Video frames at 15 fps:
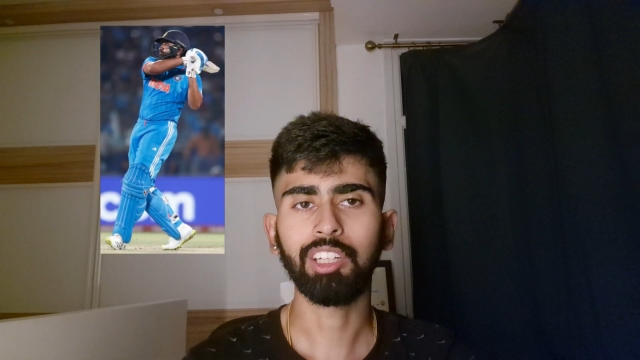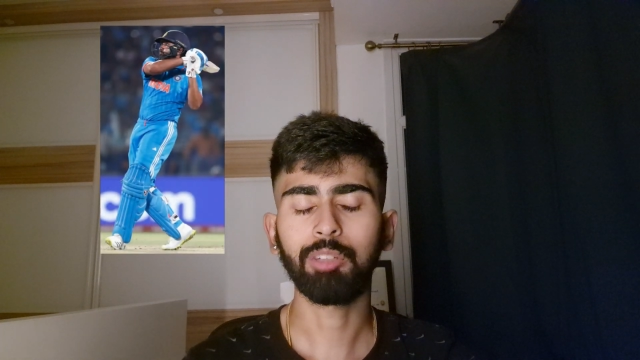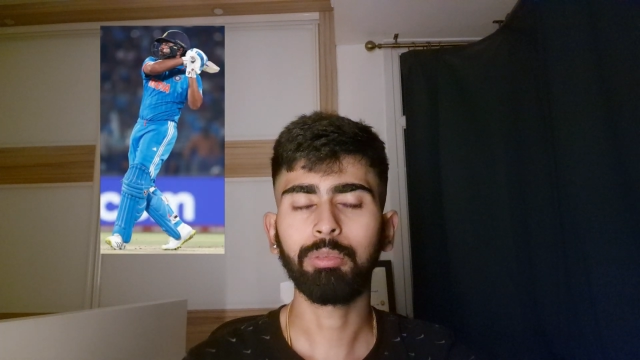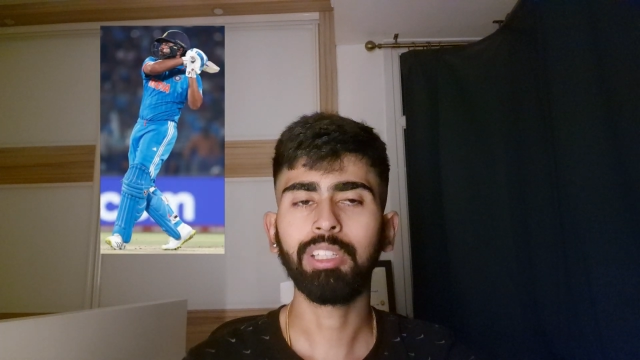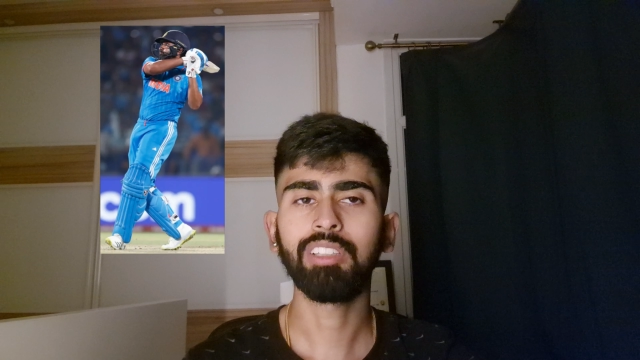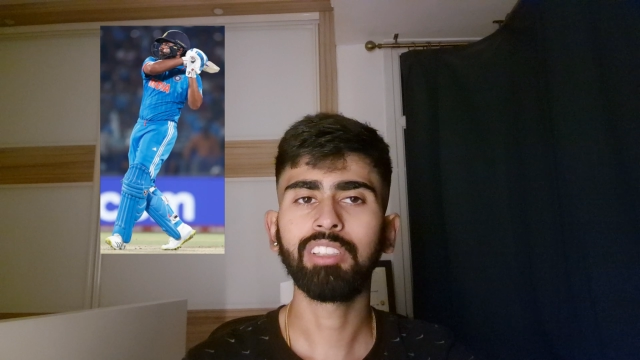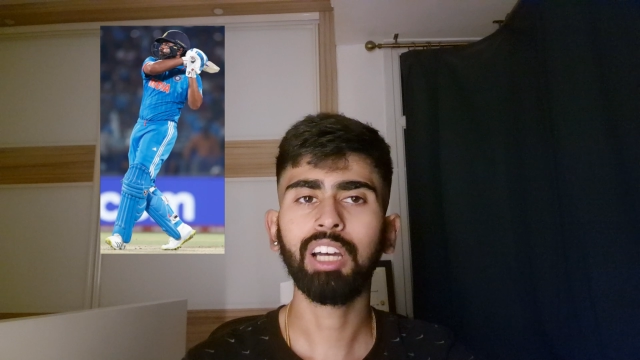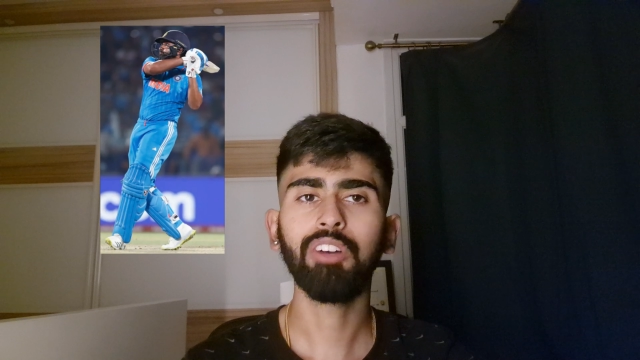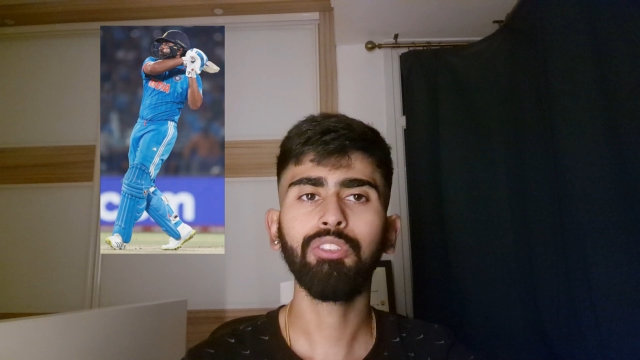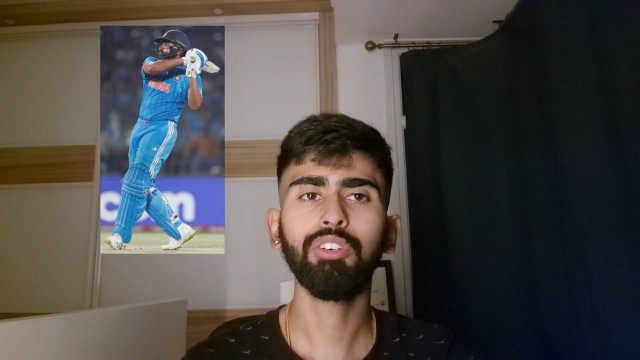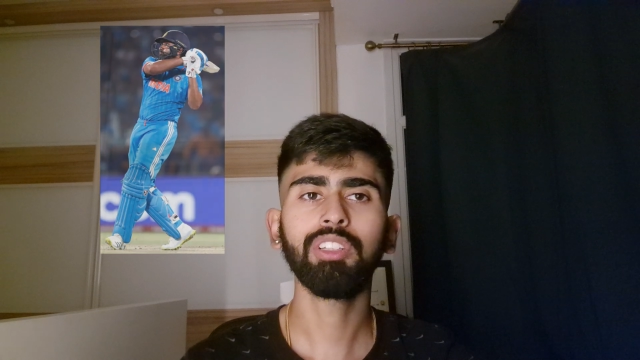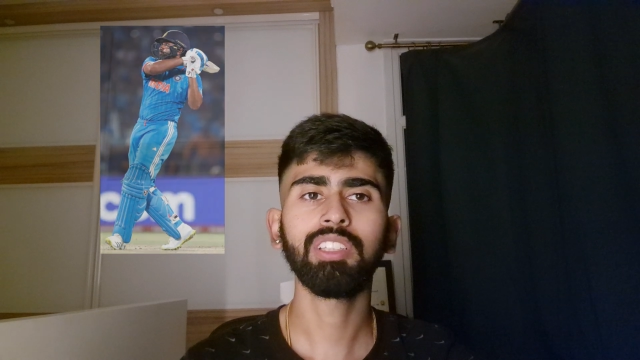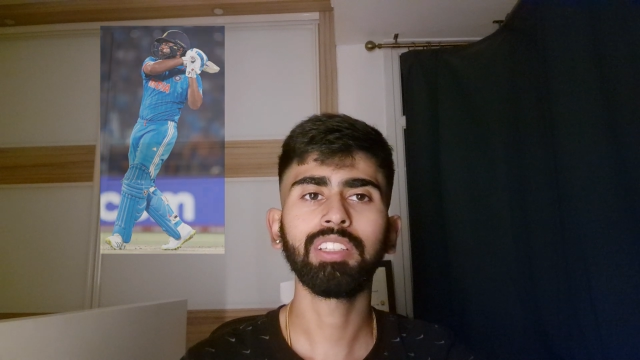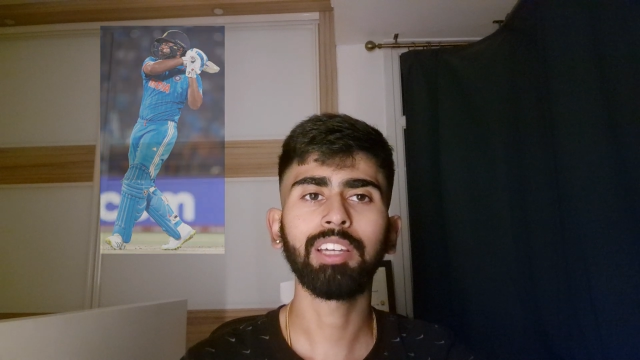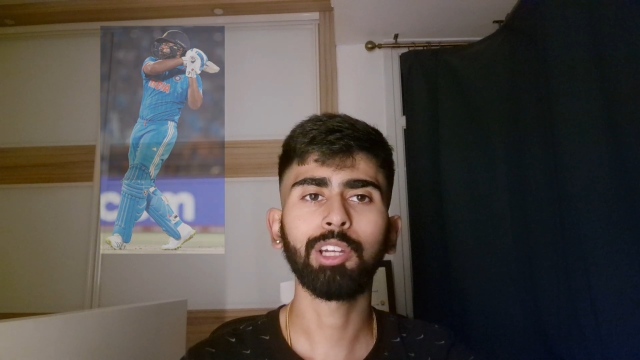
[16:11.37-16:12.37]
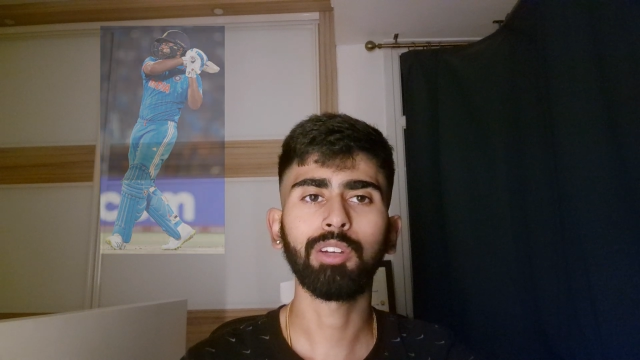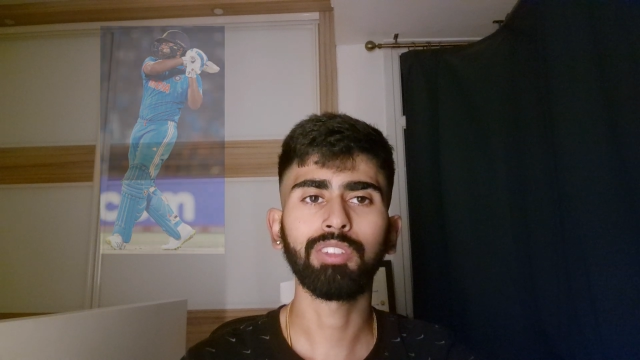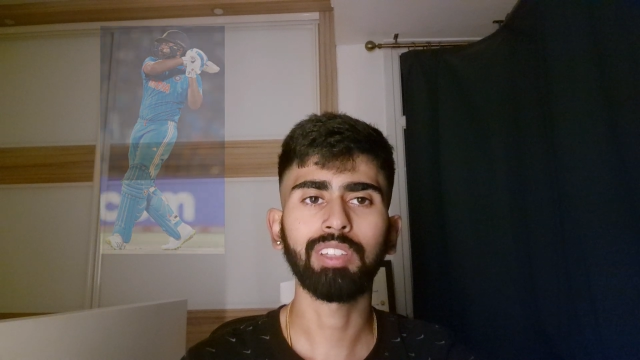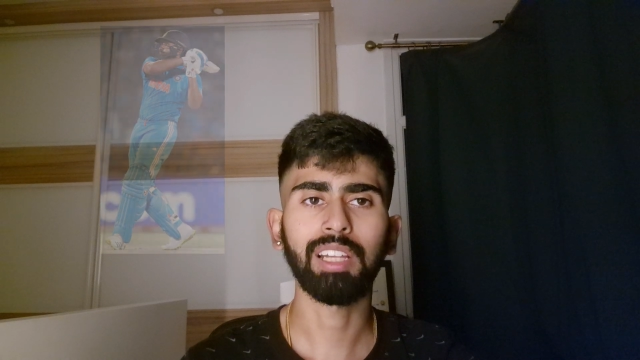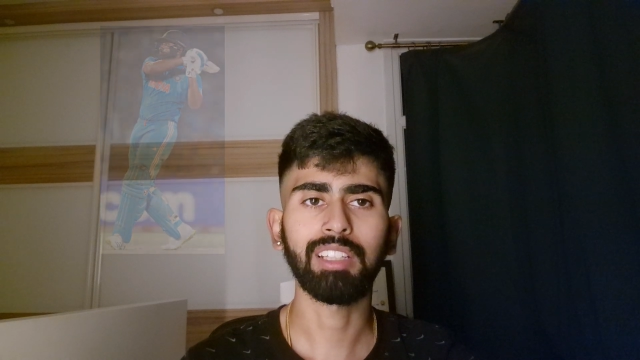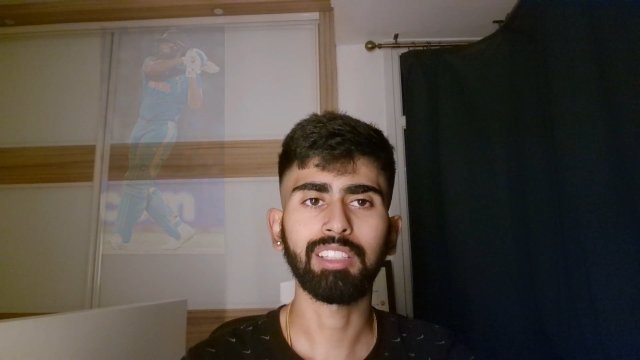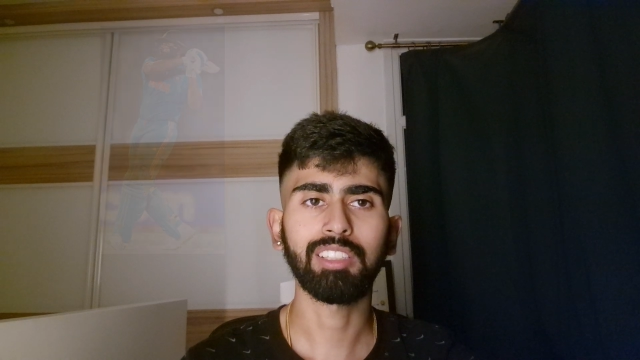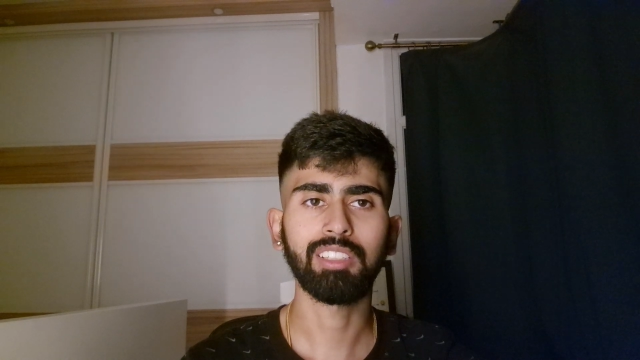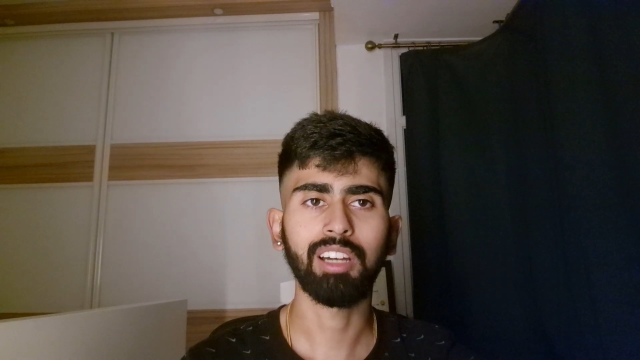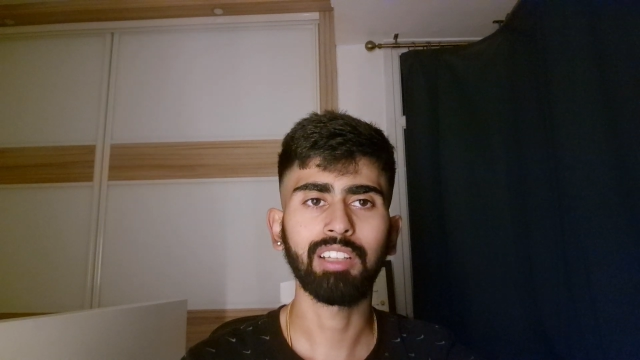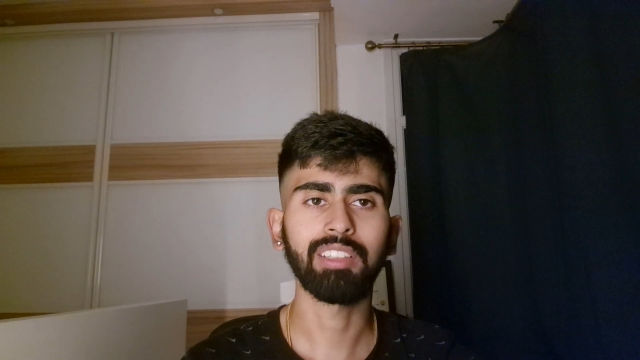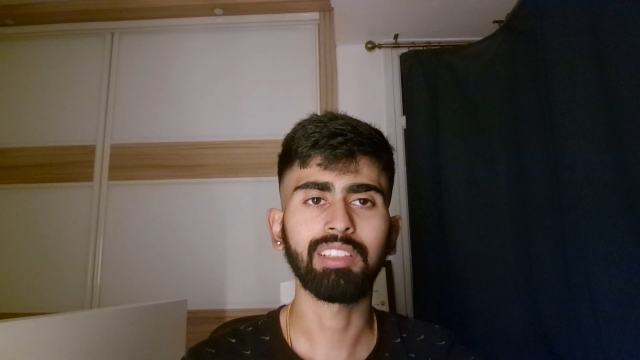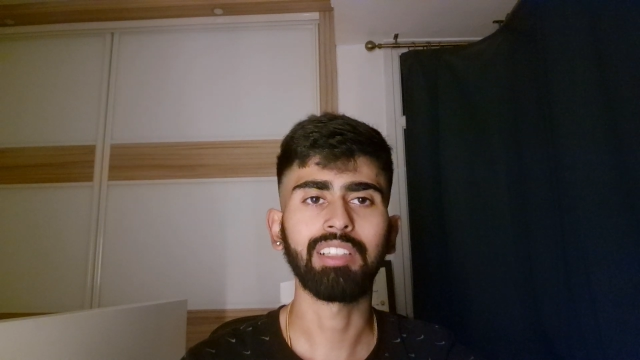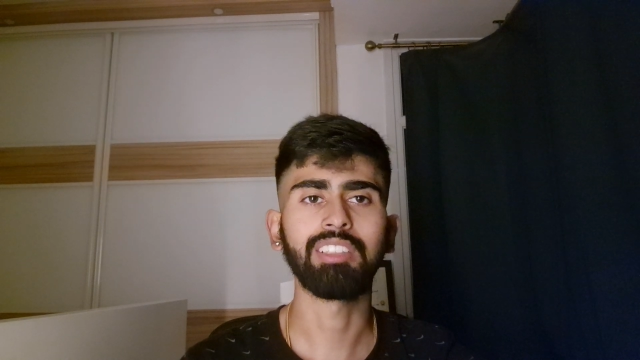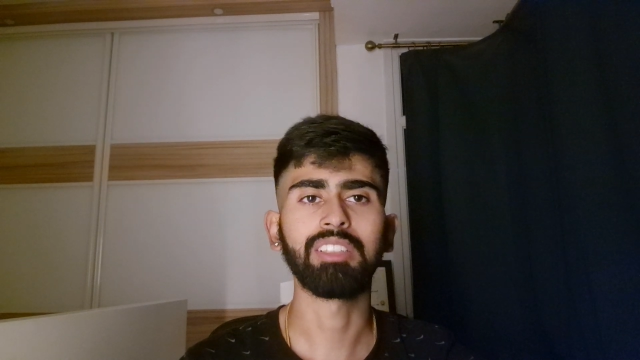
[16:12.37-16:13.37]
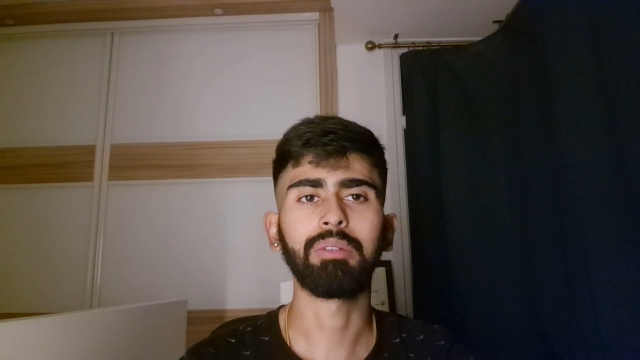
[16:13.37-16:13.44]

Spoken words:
it'll be tougher to get off to that start against